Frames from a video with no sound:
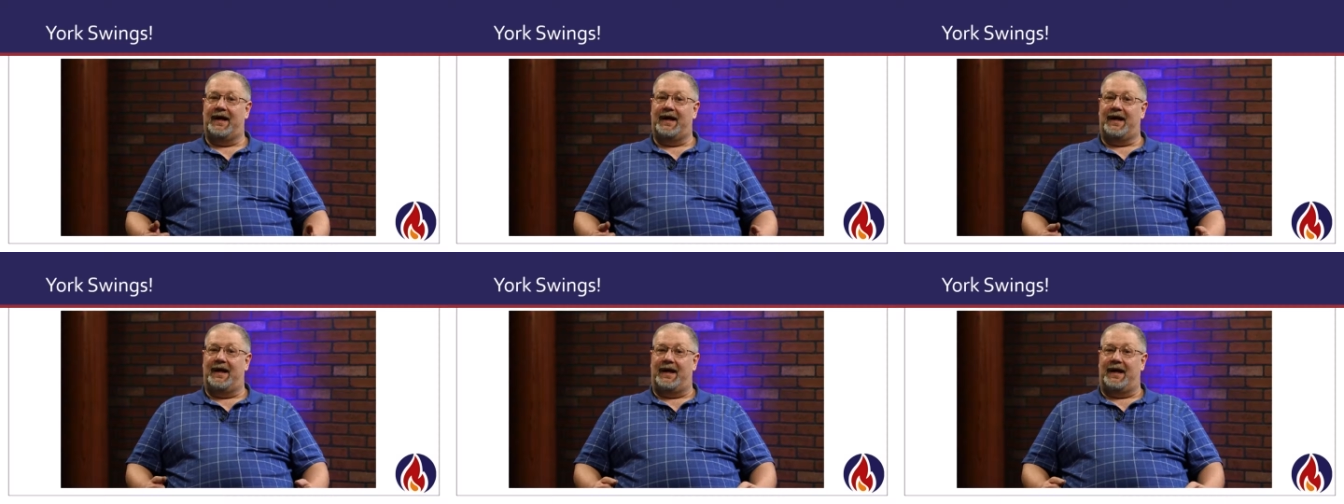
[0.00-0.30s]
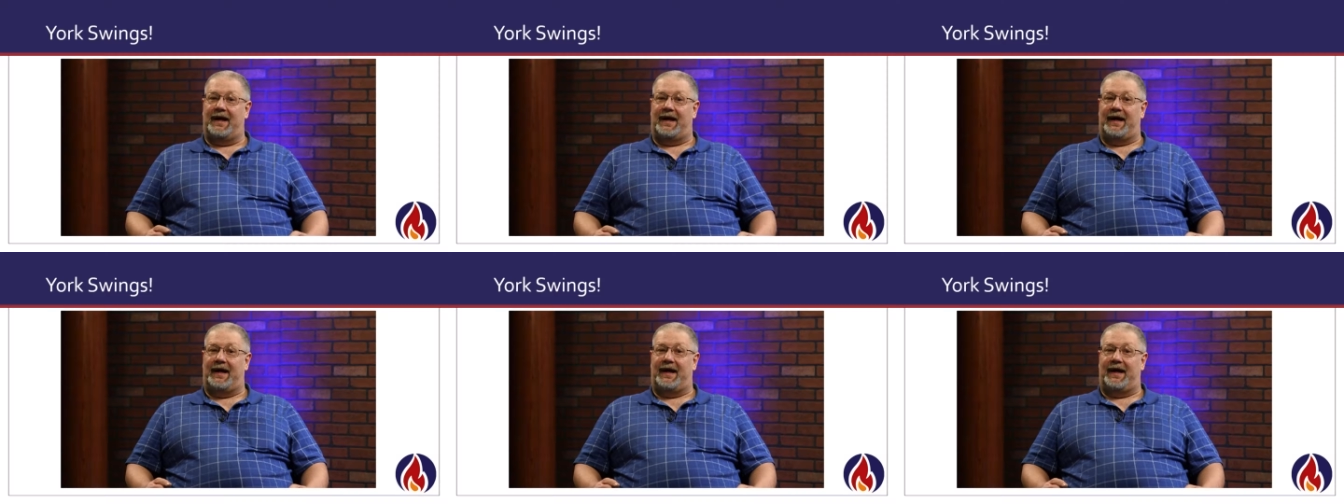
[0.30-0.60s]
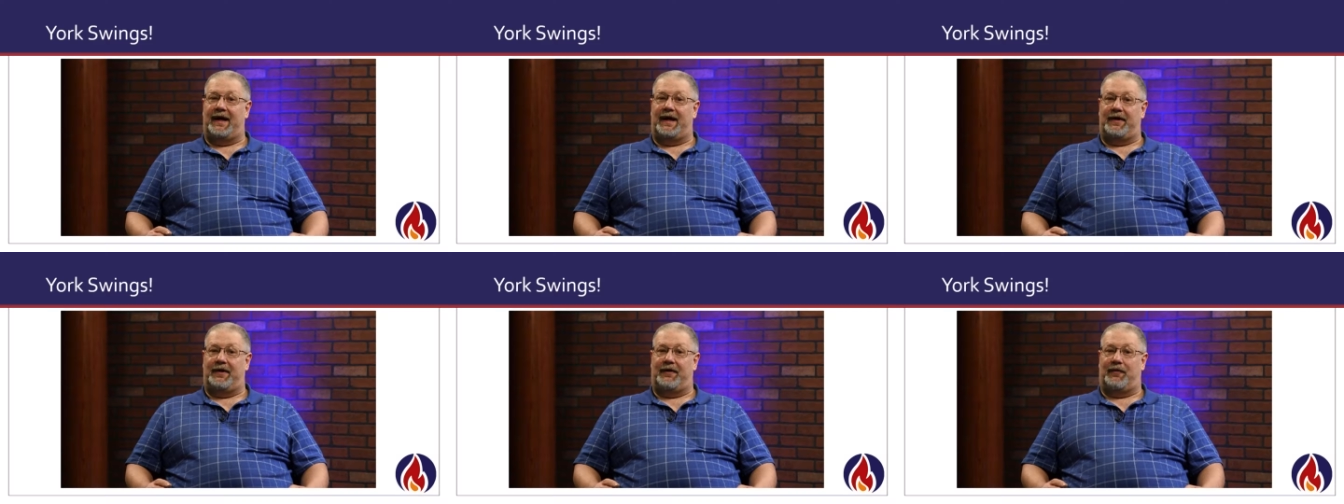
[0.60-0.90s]

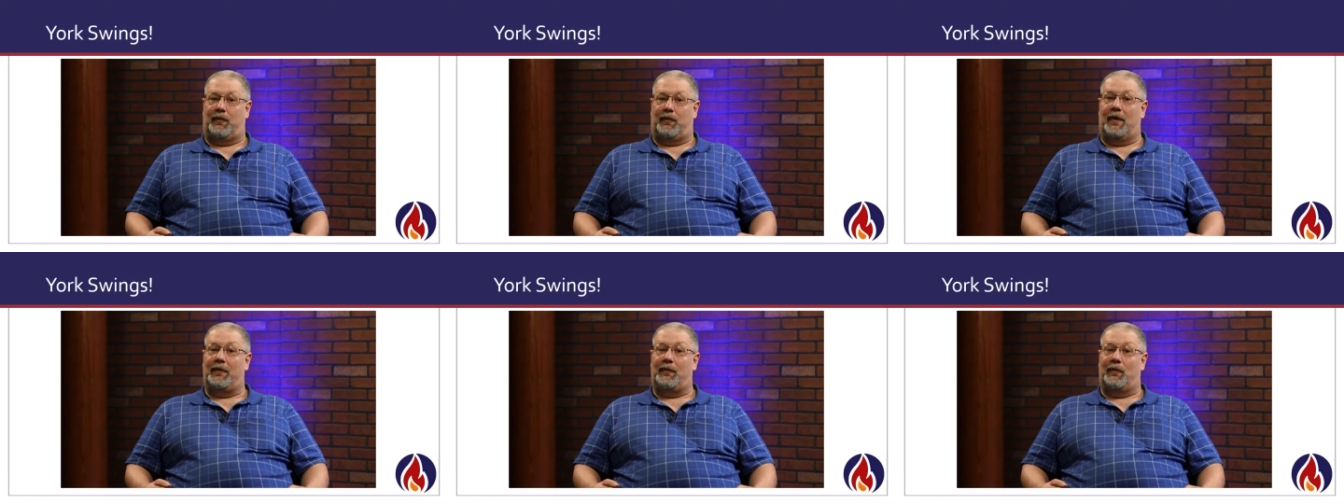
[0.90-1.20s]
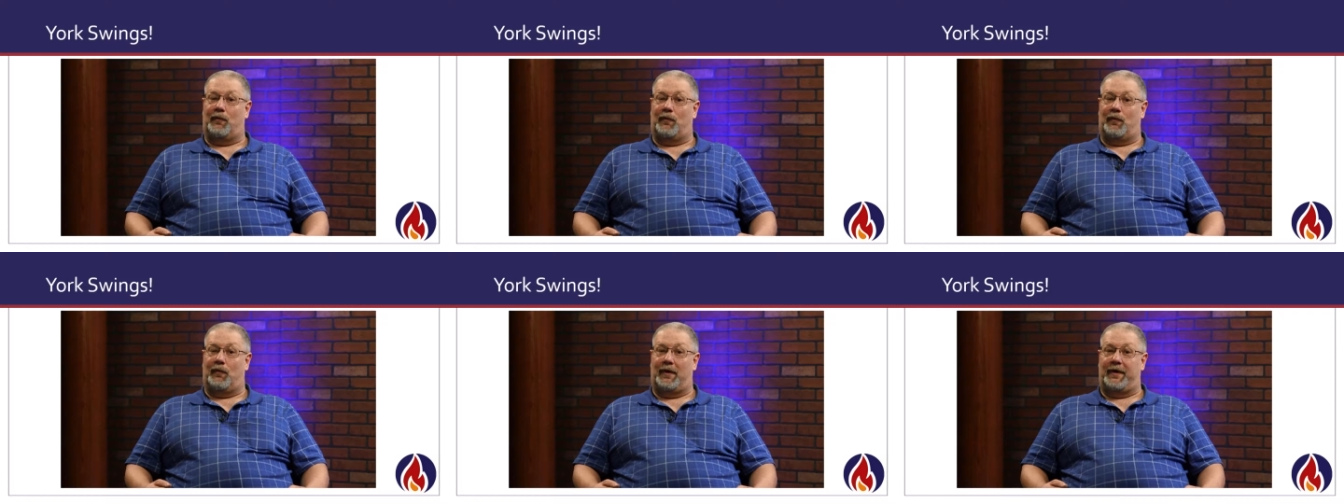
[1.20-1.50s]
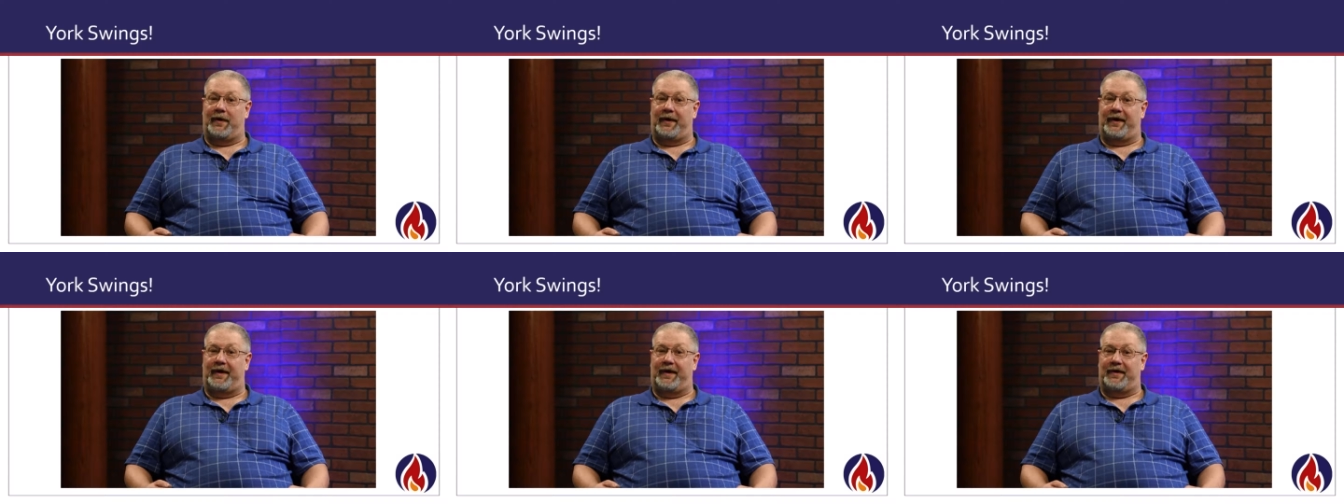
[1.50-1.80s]
And one one
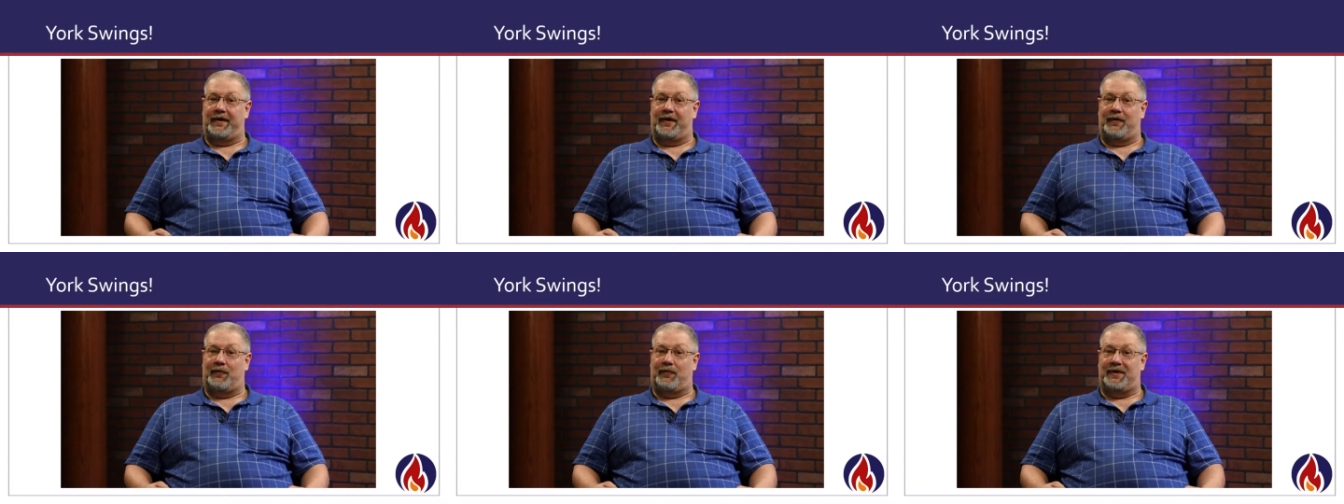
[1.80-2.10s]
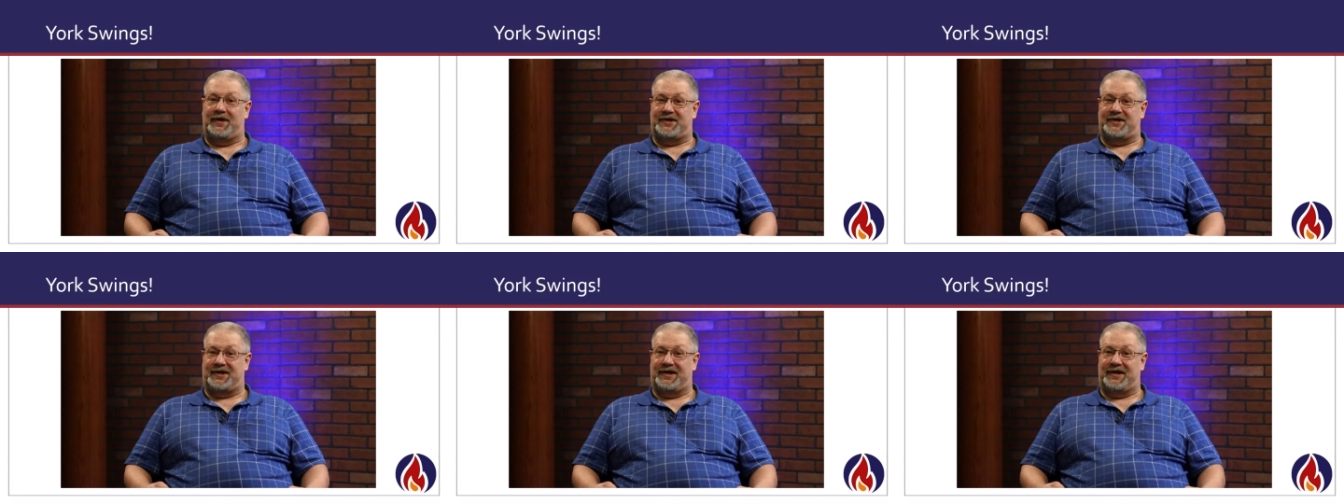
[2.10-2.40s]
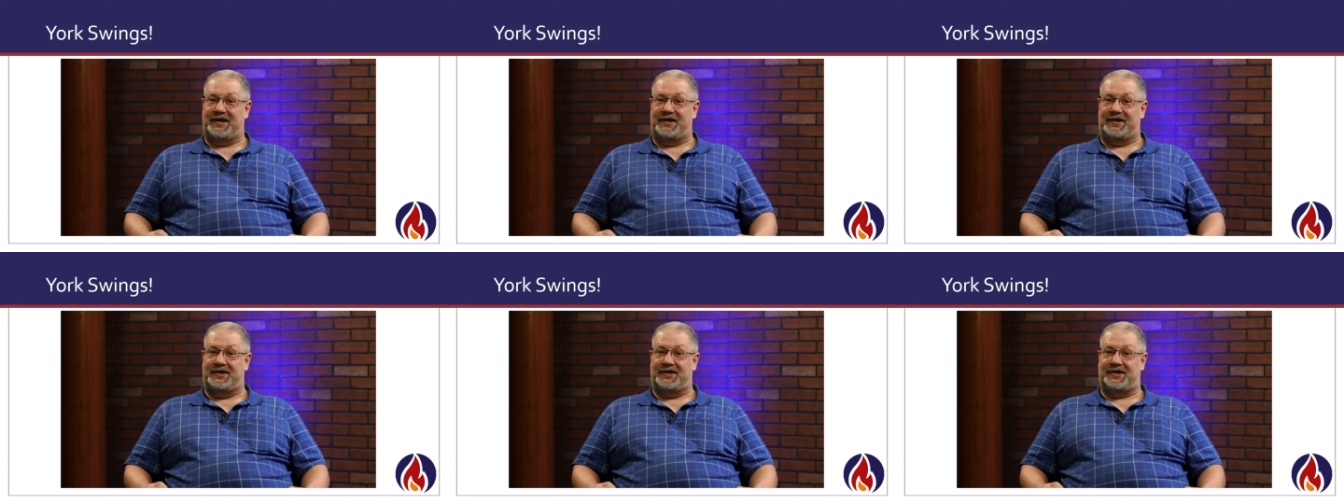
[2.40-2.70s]
thing that we see
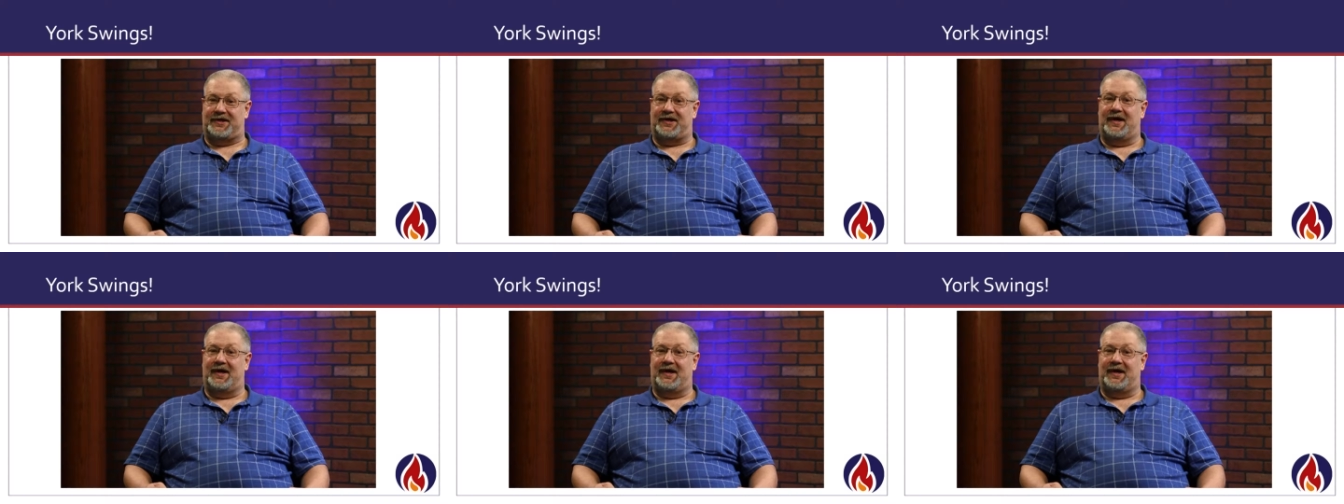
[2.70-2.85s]
is